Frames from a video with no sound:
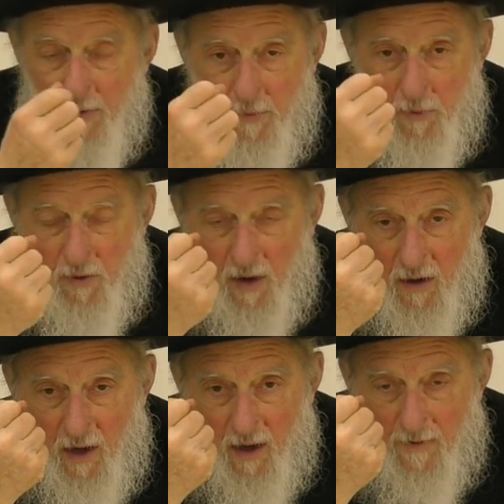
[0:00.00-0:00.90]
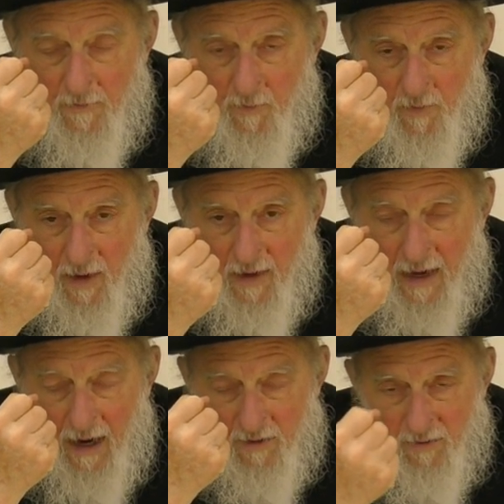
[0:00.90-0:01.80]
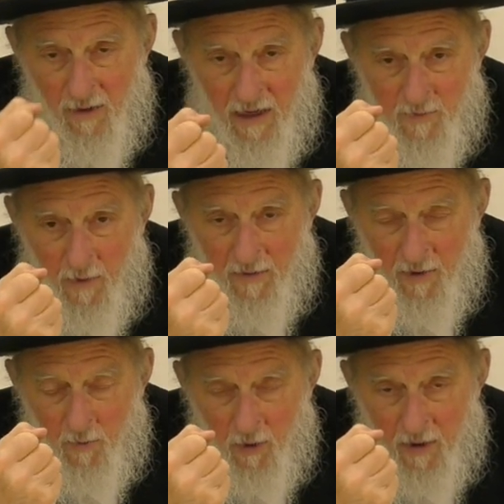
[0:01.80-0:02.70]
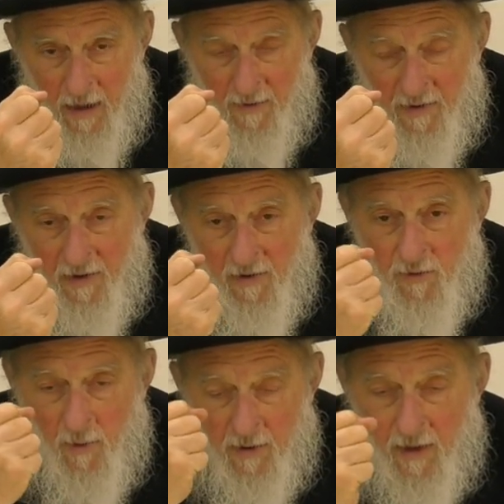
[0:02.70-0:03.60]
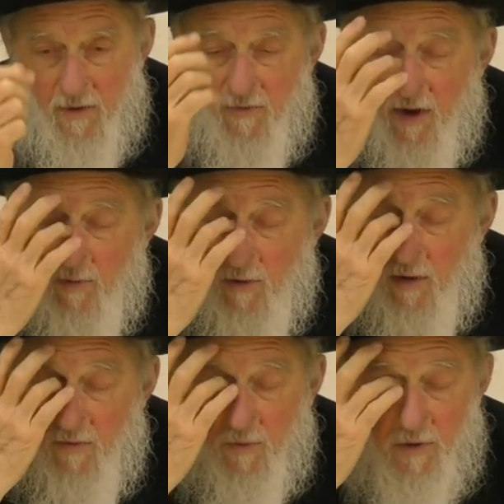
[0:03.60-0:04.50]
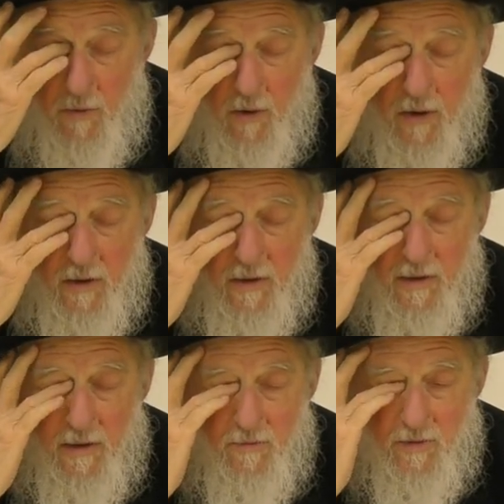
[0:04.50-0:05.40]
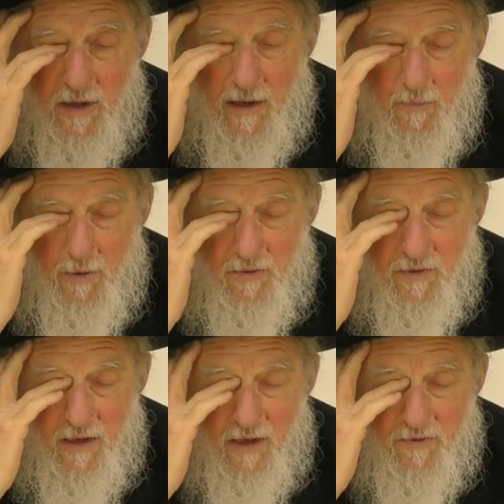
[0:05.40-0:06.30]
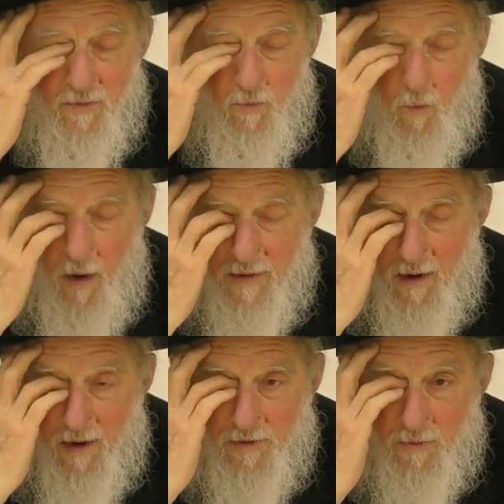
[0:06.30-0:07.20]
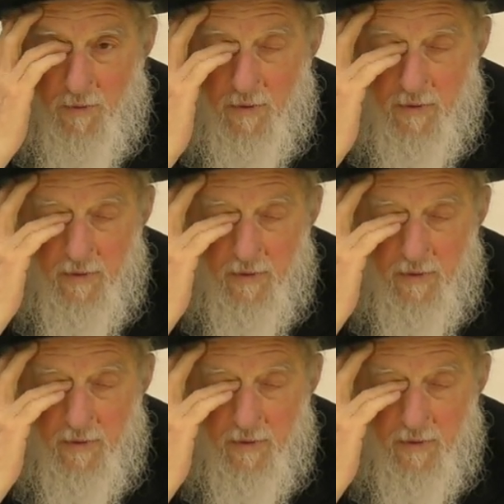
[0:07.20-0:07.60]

People are characterized by their work and they tend to identify with their work. Take a person and ask him, what are you?